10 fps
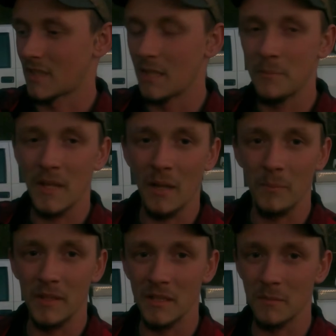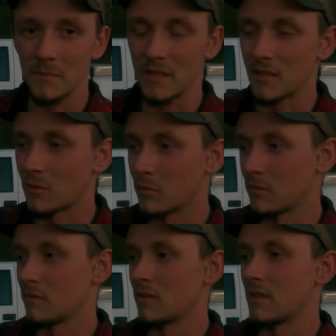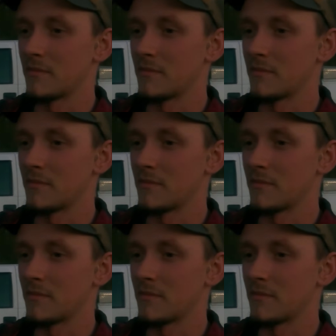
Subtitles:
Keep that PMD cool.